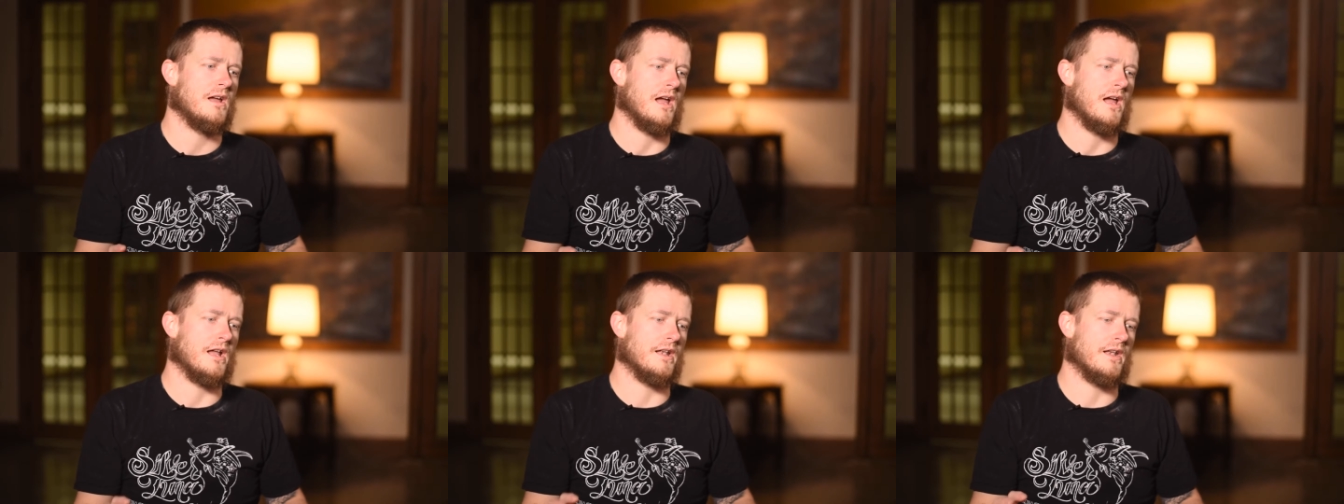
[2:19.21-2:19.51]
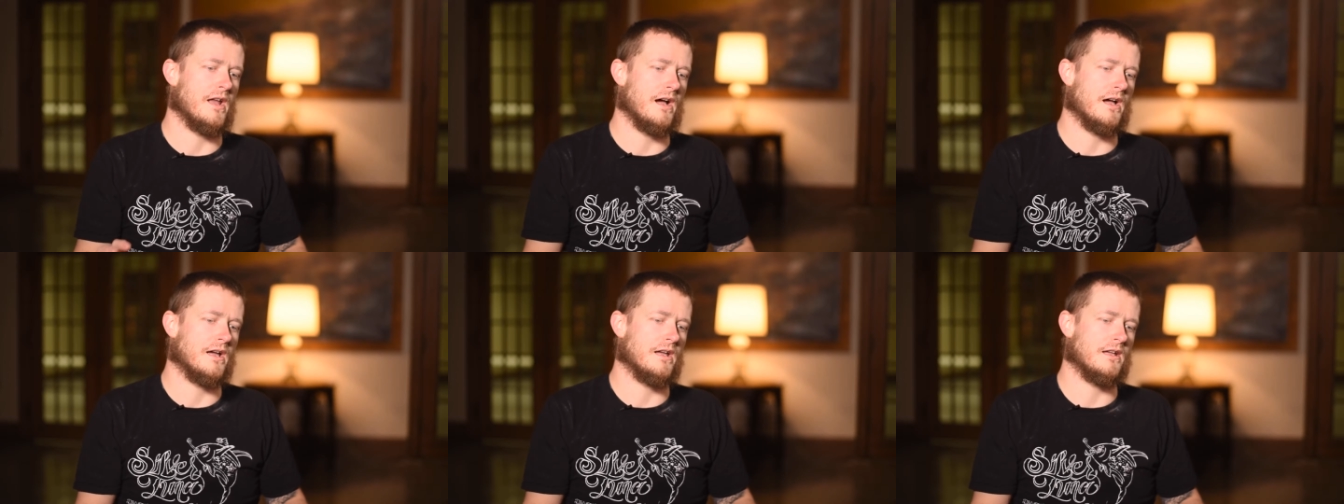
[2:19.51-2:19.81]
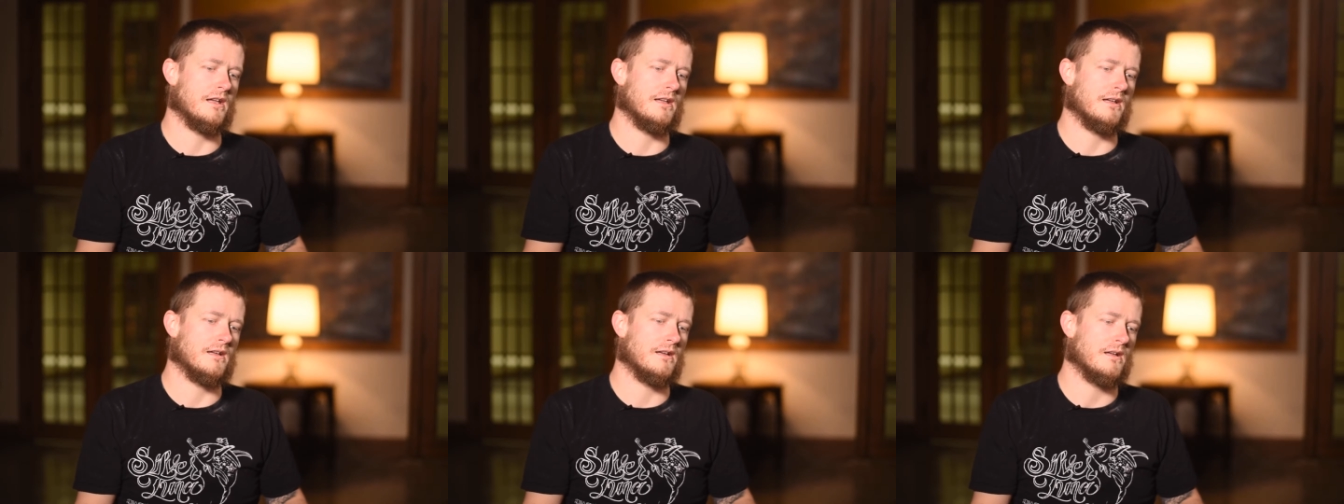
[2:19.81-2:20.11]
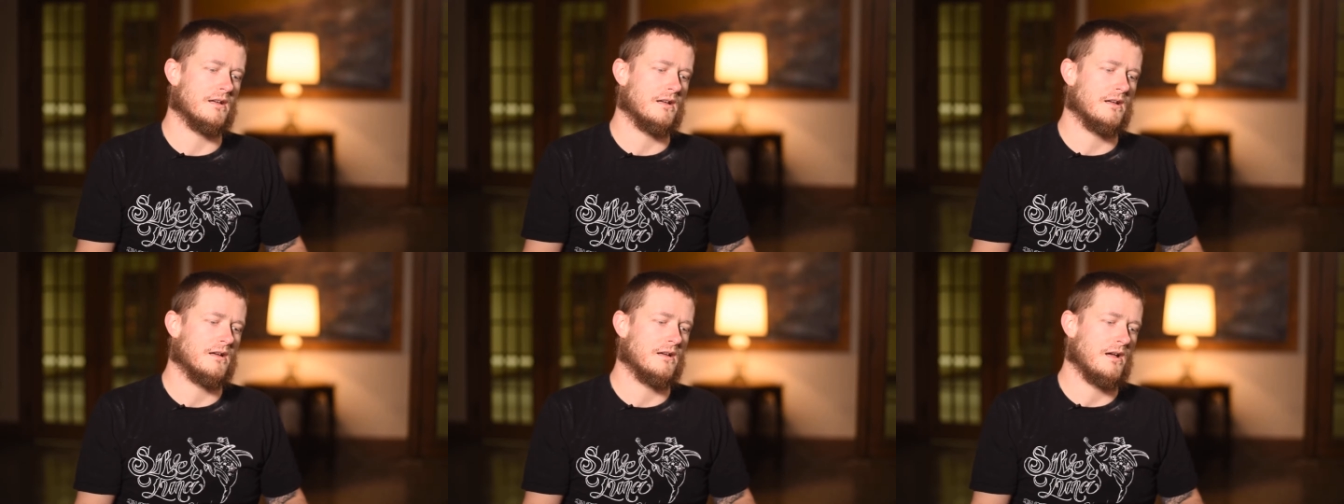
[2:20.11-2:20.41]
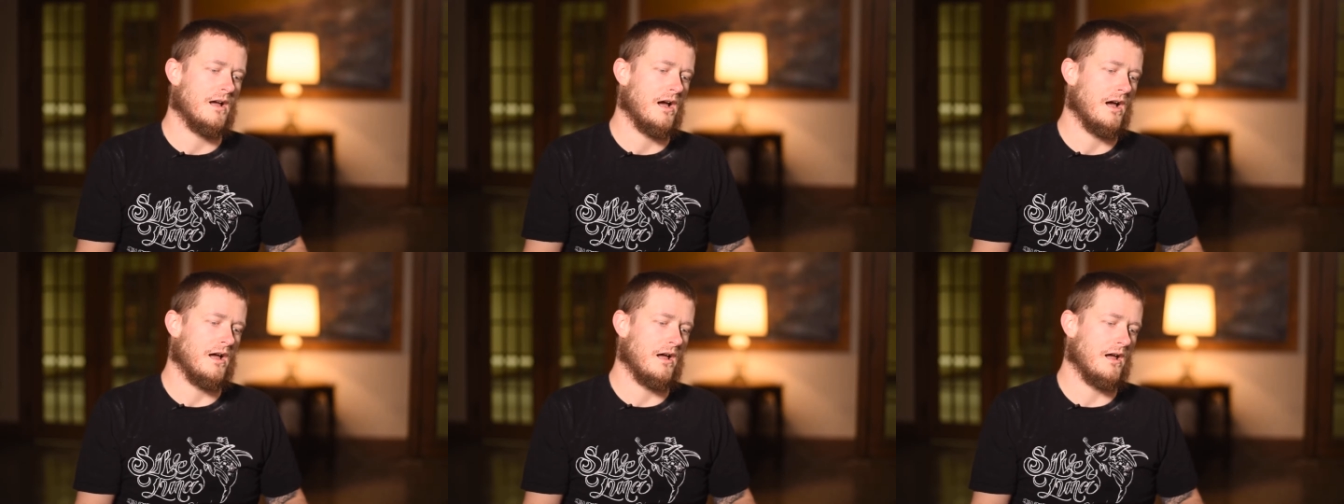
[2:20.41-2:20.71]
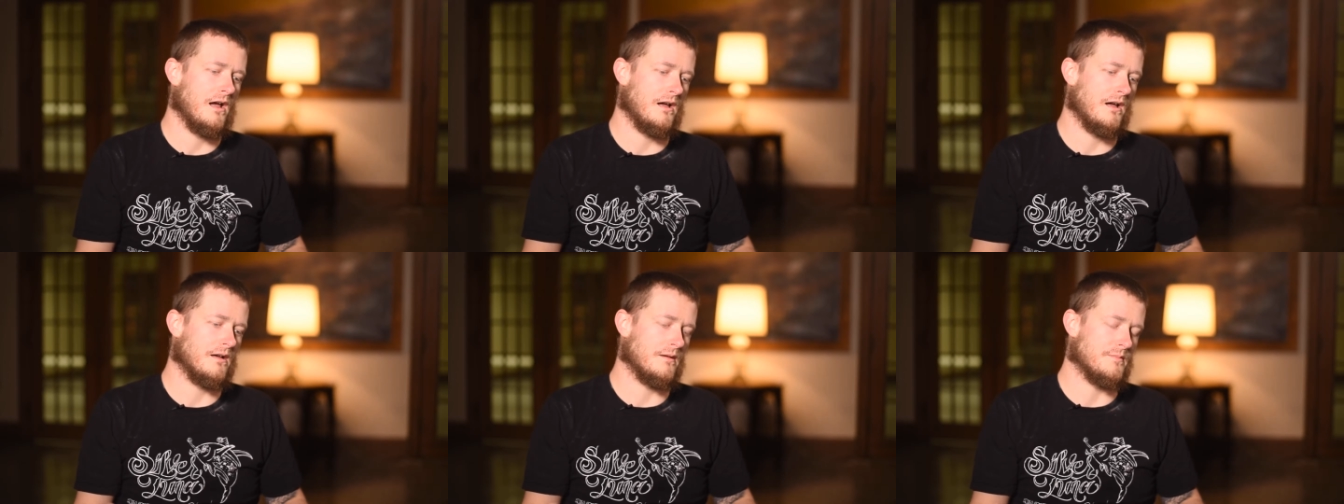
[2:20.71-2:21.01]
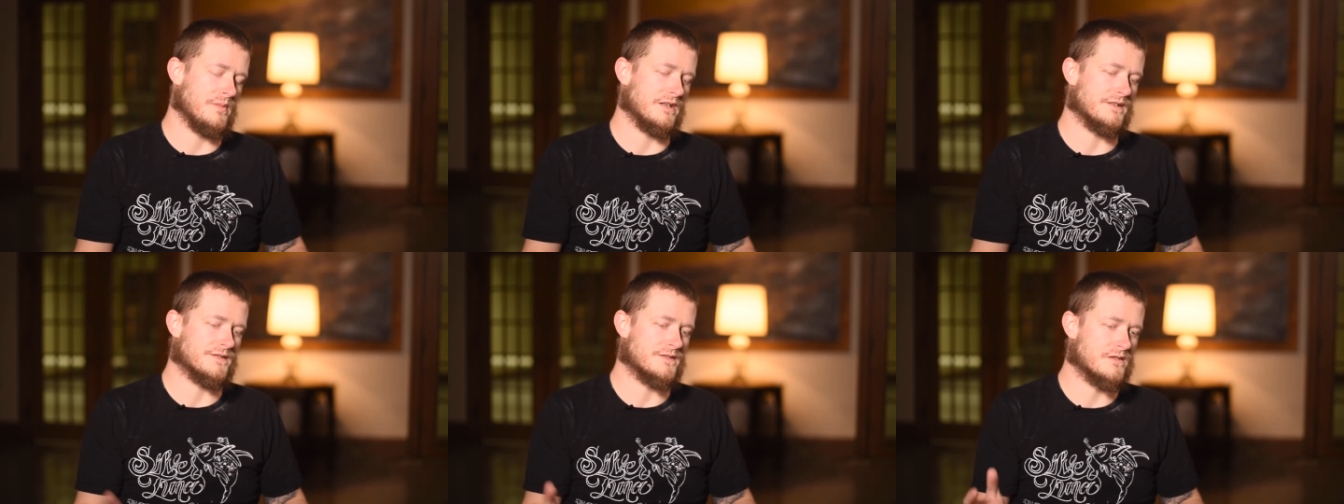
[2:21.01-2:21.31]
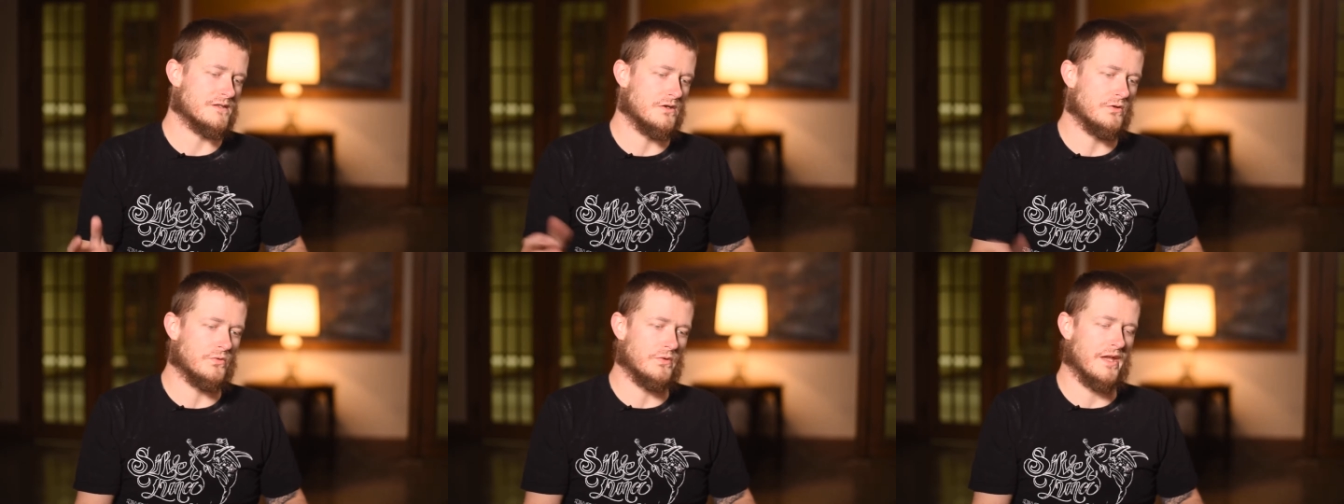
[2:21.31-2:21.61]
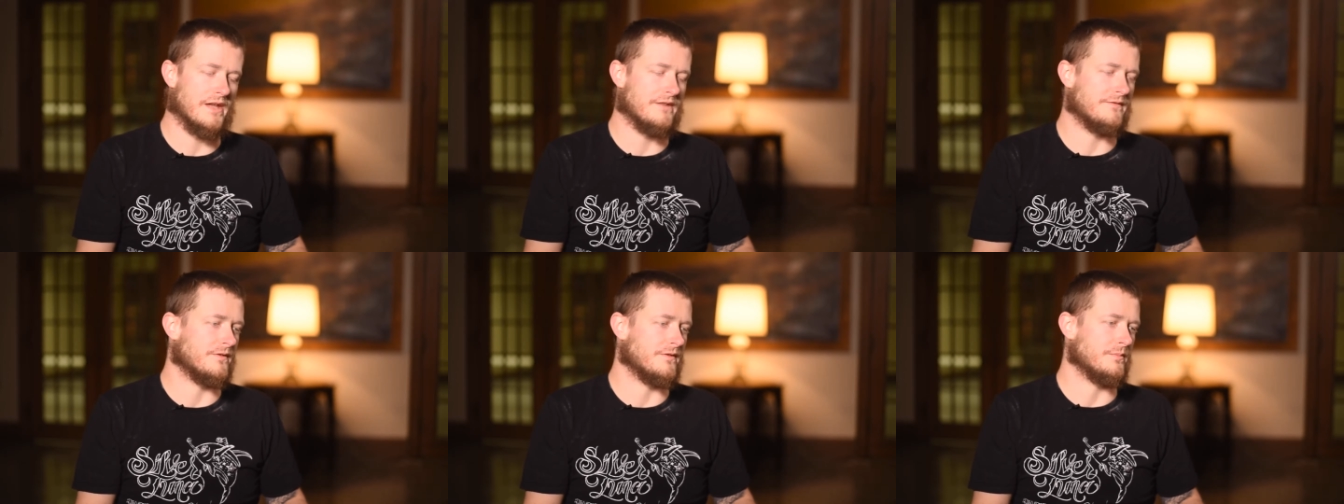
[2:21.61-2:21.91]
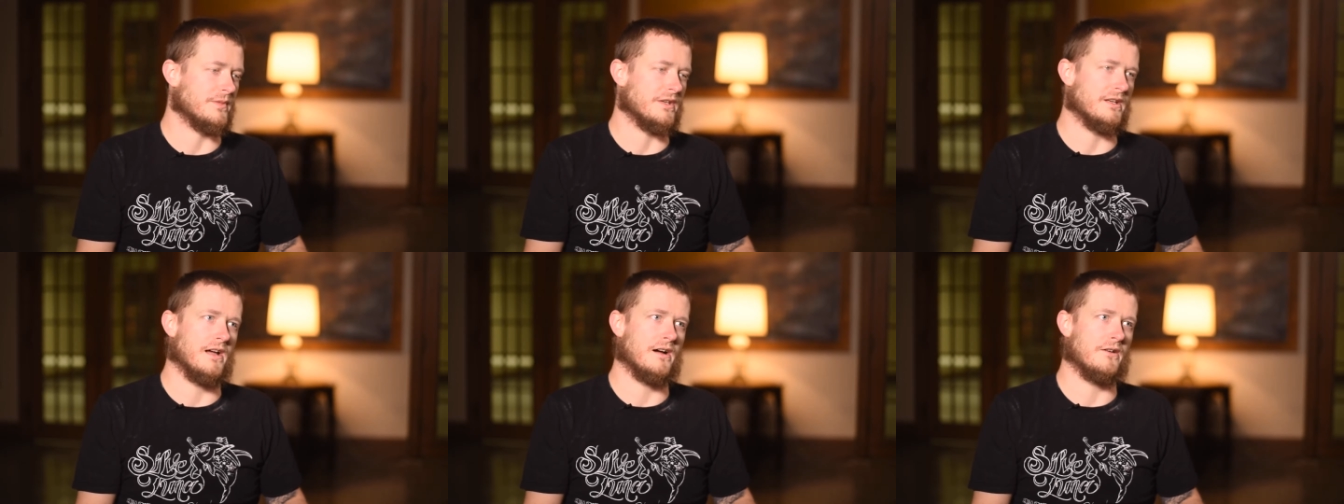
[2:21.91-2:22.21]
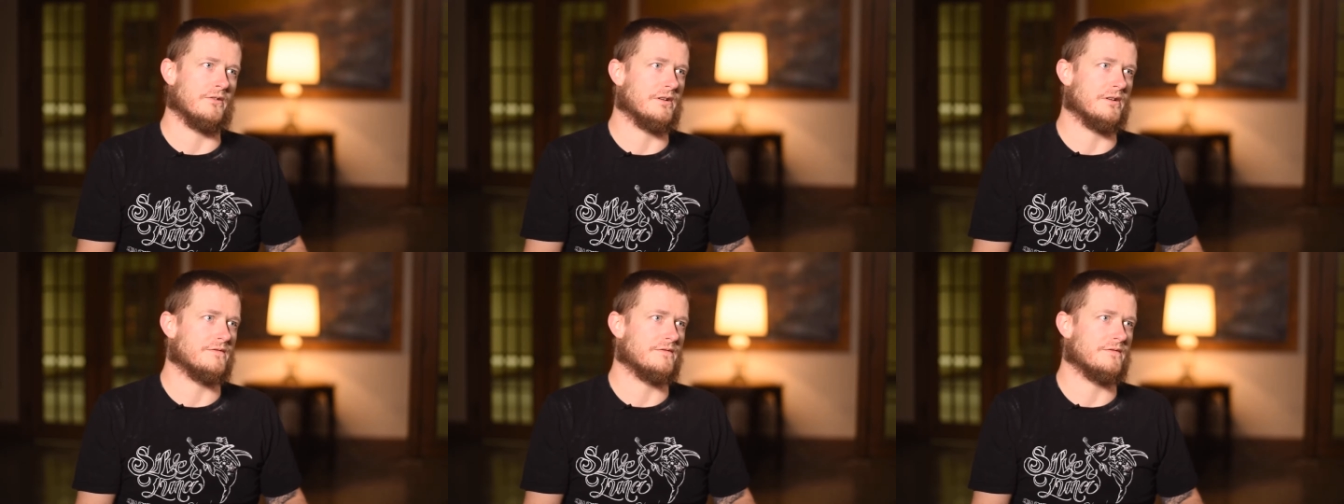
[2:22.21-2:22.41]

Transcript: and I mean, it's too late for me now.